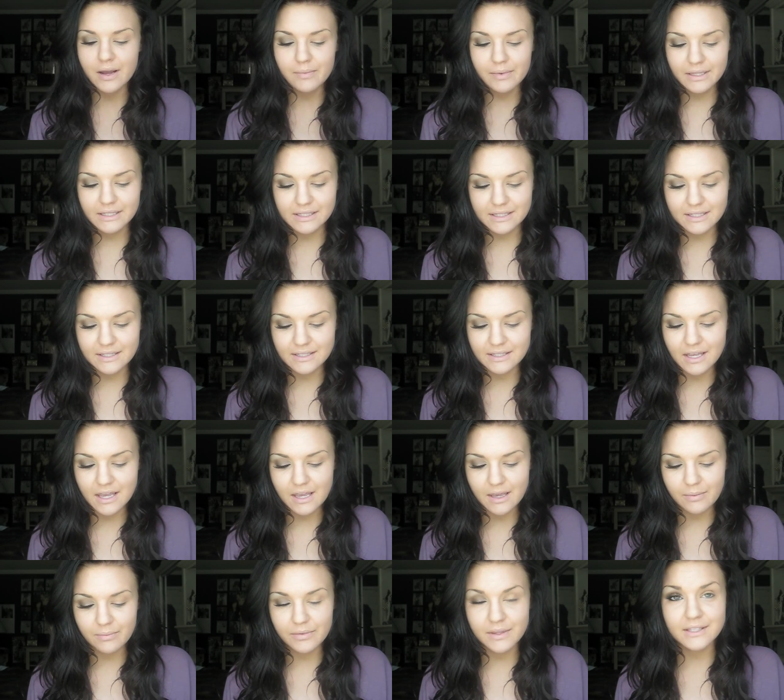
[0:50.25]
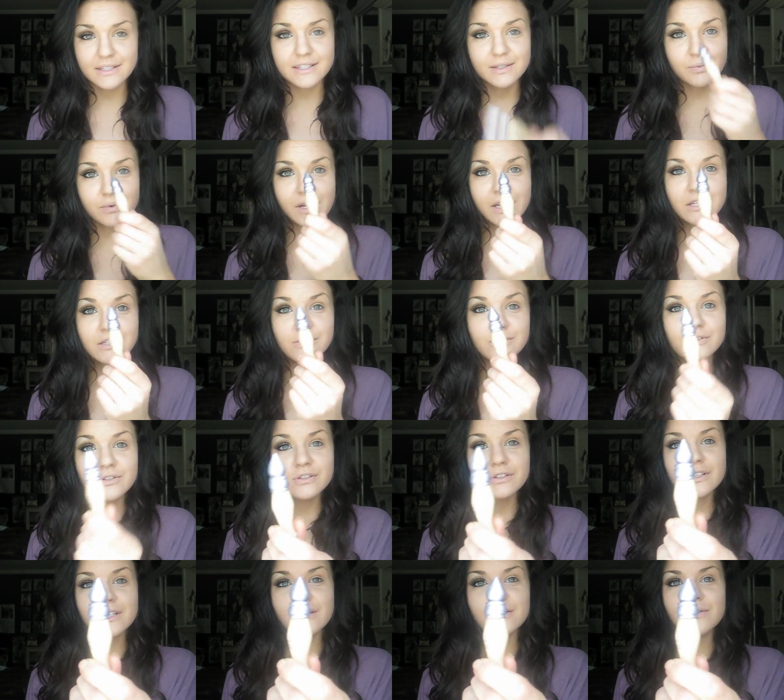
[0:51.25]
It's the same, this is what I
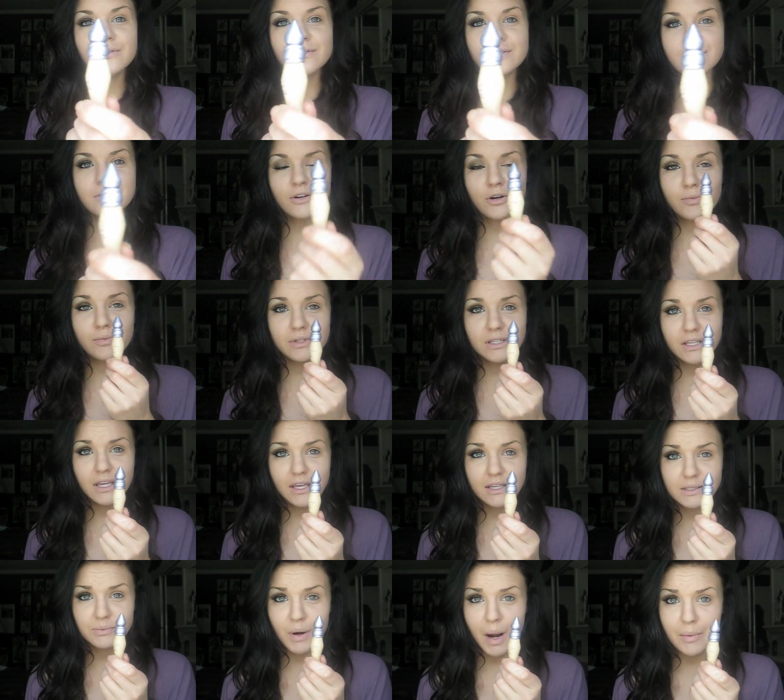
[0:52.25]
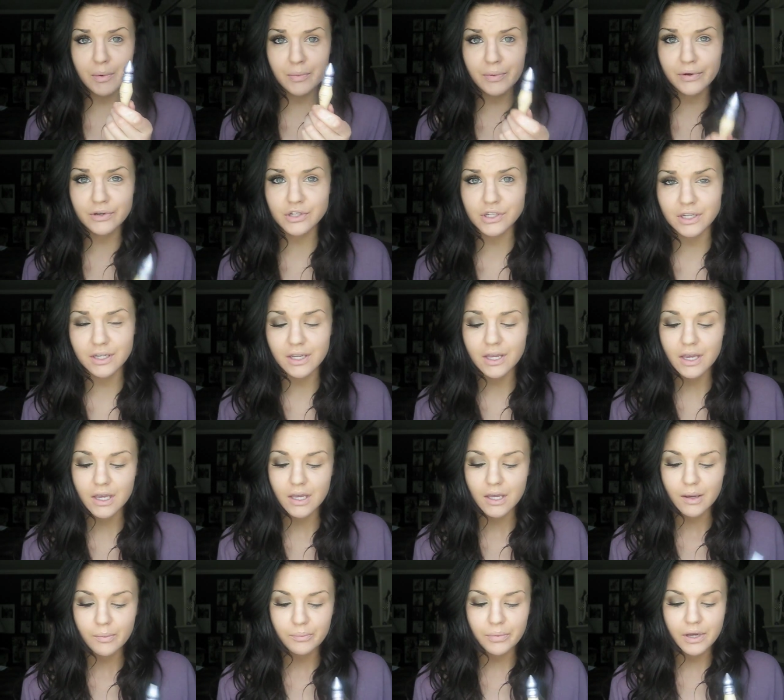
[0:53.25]
usually use, Urban Decay's Primer Potion,
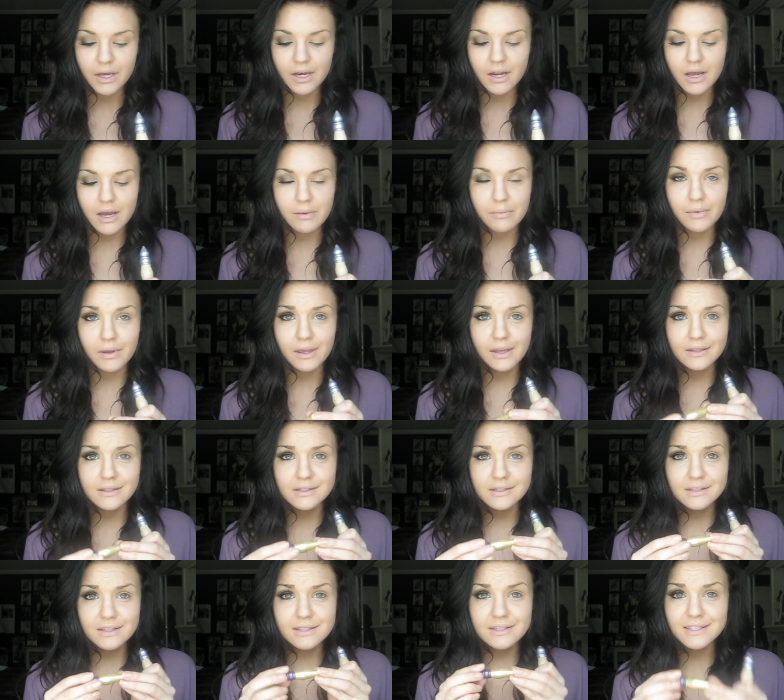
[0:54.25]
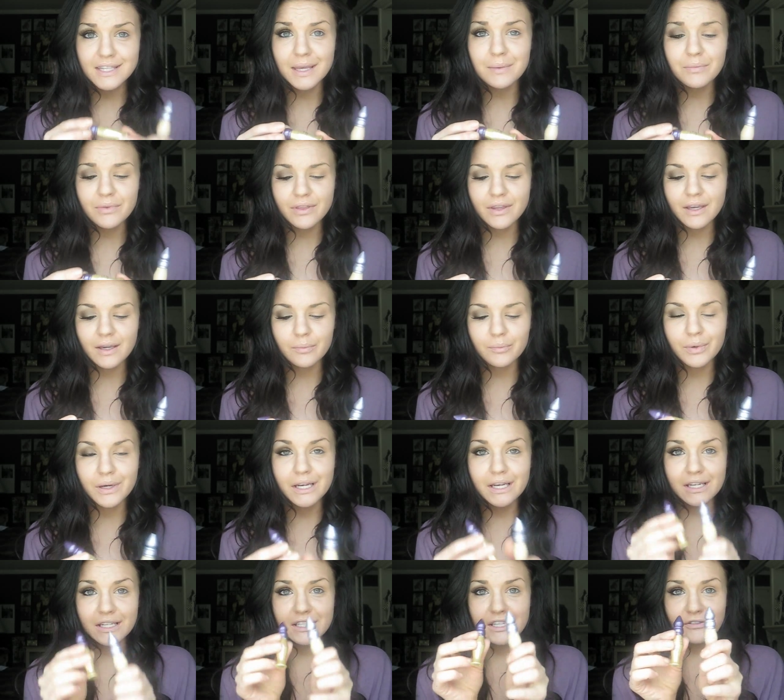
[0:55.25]
but it's the same thing but
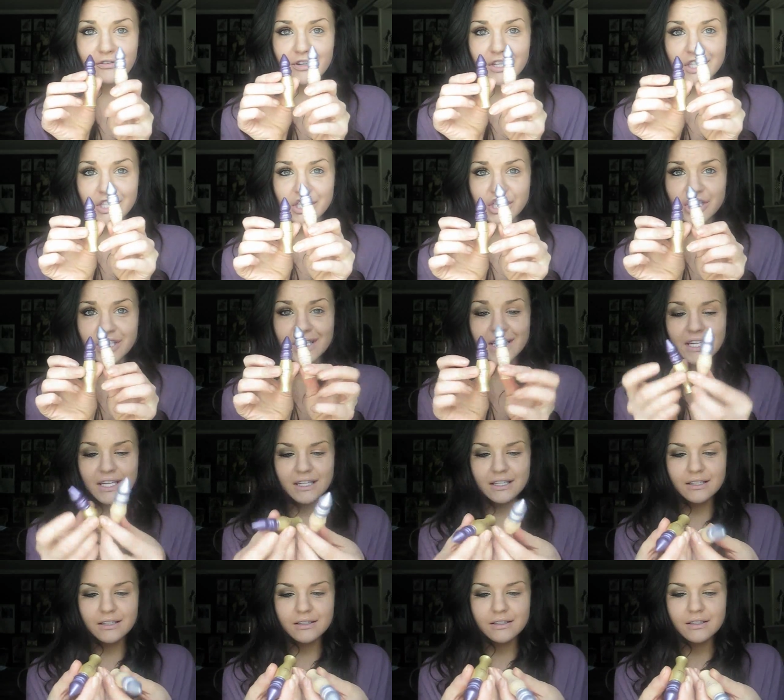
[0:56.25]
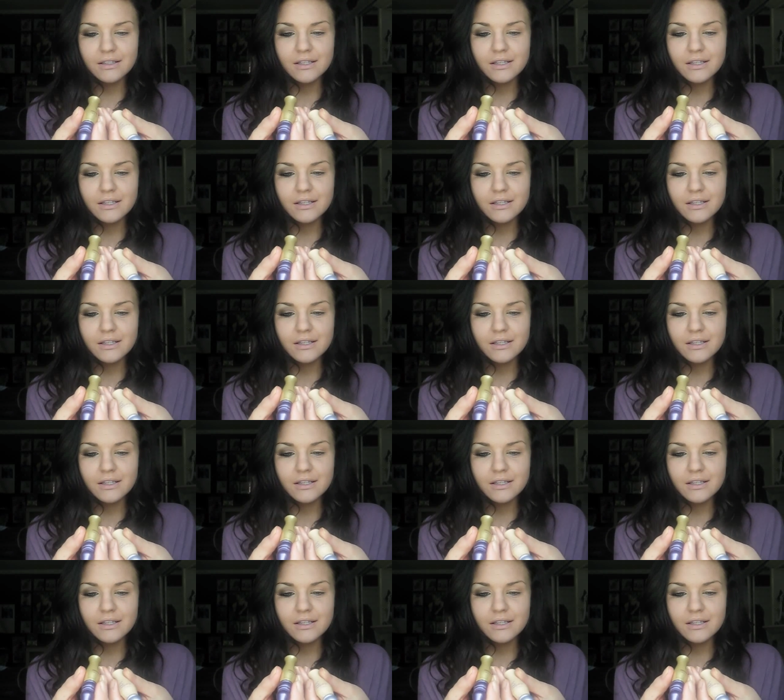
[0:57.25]
in a different shade.